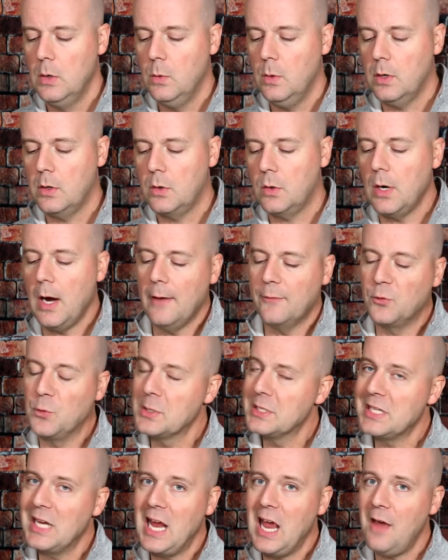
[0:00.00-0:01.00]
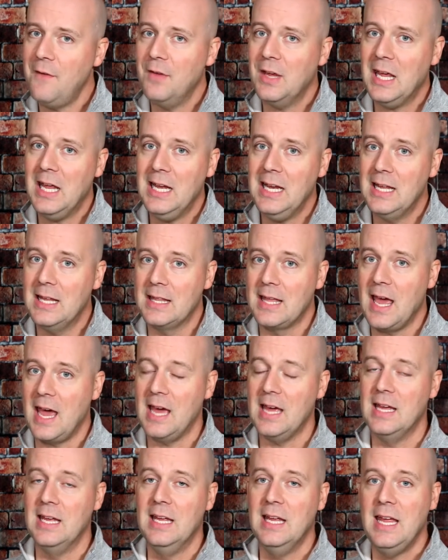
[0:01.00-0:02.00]
Well, Kraft wasn't having any of
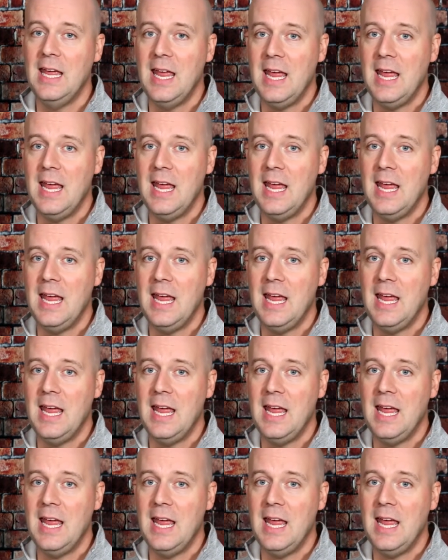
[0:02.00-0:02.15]
that,